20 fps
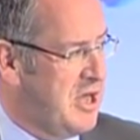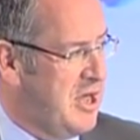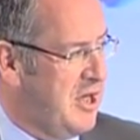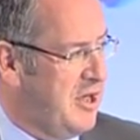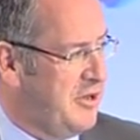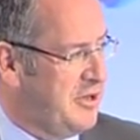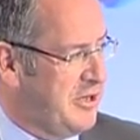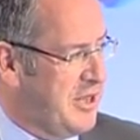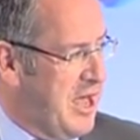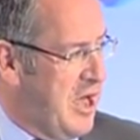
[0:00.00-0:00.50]
I
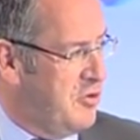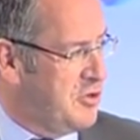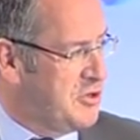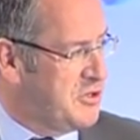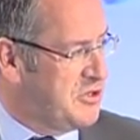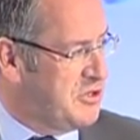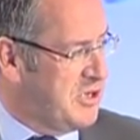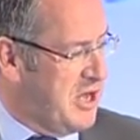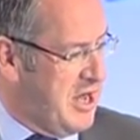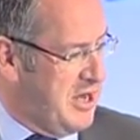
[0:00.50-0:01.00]
think that
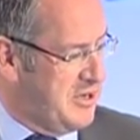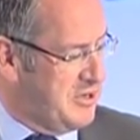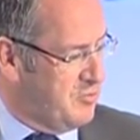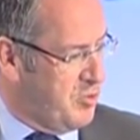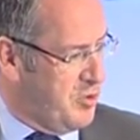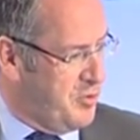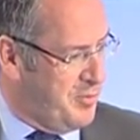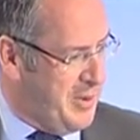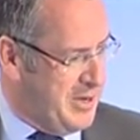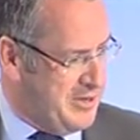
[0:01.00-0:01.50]

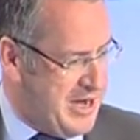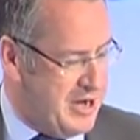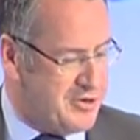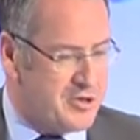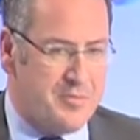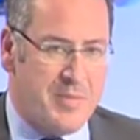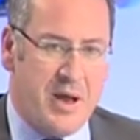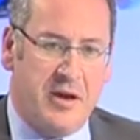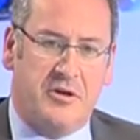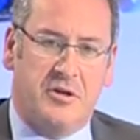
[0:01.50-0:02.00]
would have been
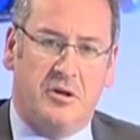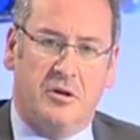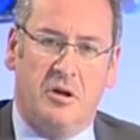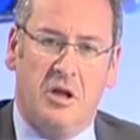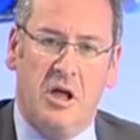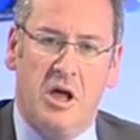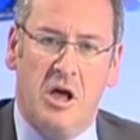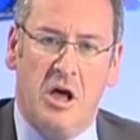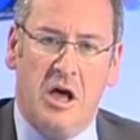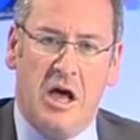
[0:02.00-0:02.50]
detrimental
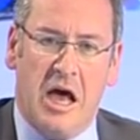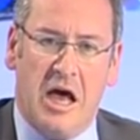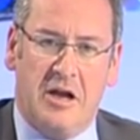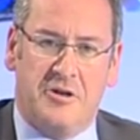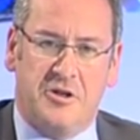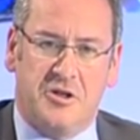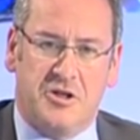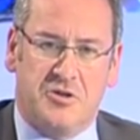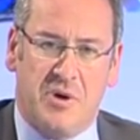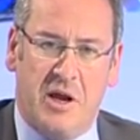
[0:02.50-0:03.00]
to
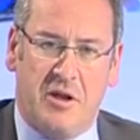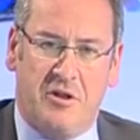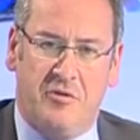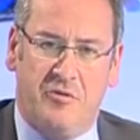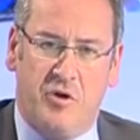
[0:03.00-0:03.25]
the strength of